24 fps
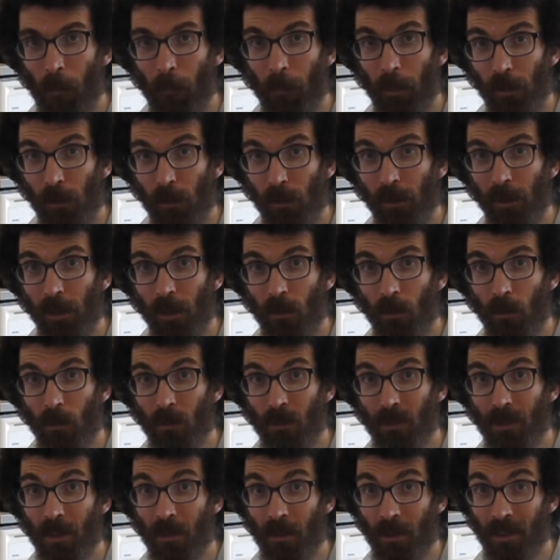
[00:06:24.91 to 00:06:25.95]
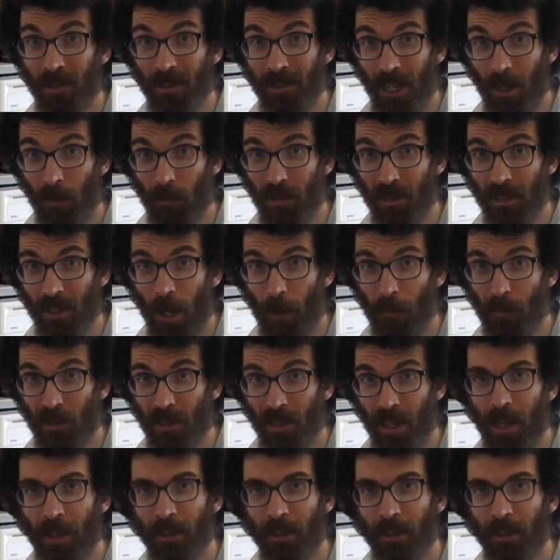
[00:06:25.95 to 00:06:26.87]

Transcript: but you can use the same steps